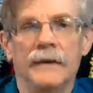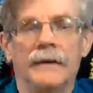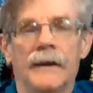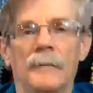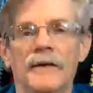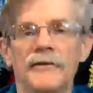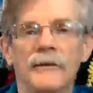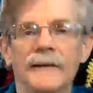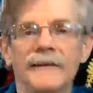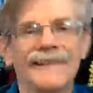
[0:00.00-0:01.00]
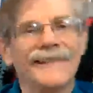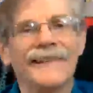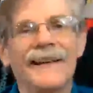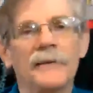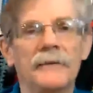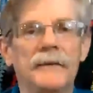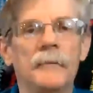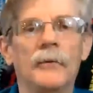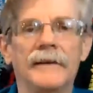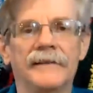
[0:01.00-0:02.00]
that means you got 60 out of 50
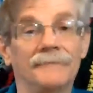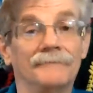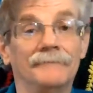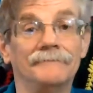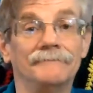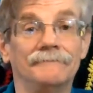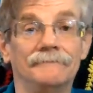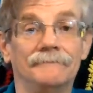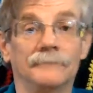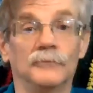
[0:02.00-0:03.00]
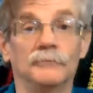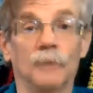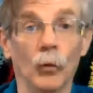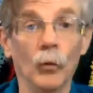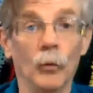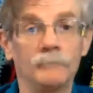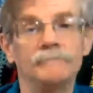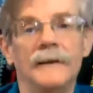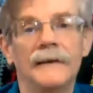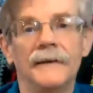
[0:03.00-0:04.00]
points. Cool.
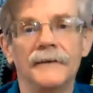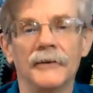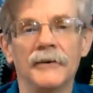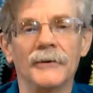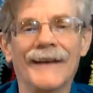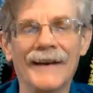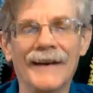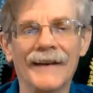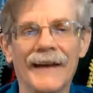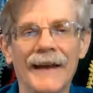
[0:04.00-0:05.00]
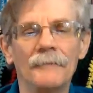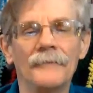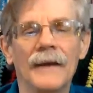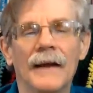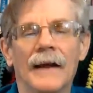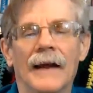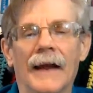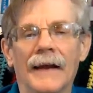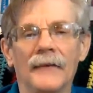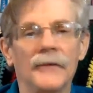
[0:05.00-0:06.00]
So you're ahead of the game.
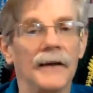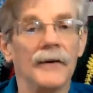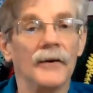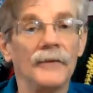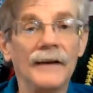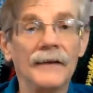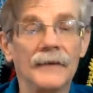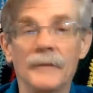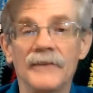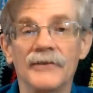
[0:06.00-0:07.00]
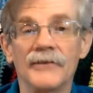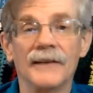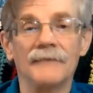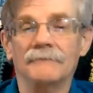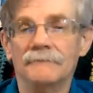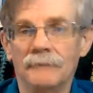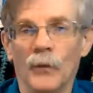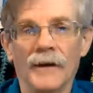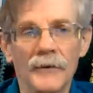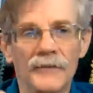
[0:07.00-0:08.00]
And if you got all 5, that means you got
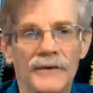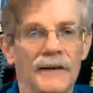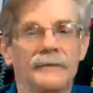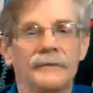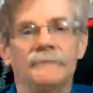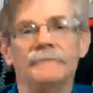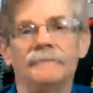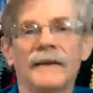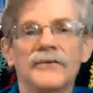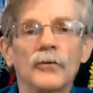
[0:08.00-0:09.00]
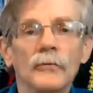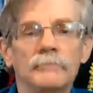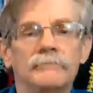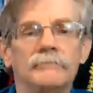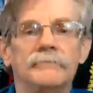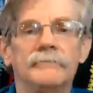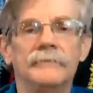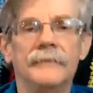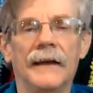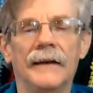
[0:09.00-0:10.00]
100%. That's cool.
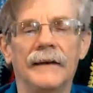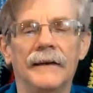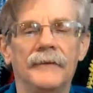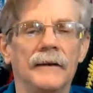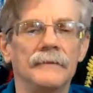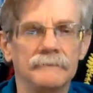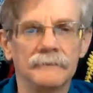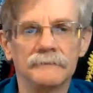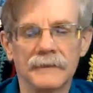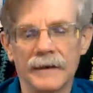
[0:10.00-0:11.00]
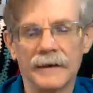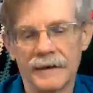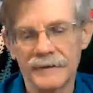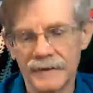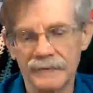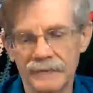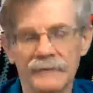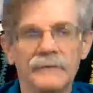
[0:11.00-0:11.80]
And if you got less than